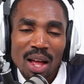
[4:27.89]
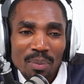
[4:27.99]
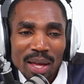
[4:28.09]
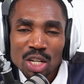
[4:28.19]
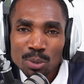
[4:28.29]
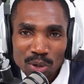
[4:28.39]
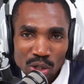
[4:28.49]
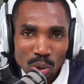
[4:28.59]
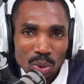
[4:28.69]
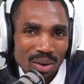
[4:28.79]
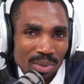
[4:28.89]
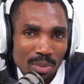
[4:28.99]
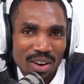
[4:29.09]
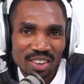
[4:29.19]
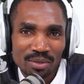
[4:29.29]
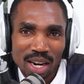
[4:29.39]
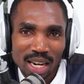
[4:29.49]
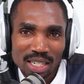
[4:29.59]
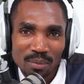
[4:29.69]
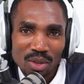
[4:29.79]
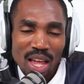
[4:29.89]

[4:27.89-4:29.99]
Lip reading: then his position would have been vacant,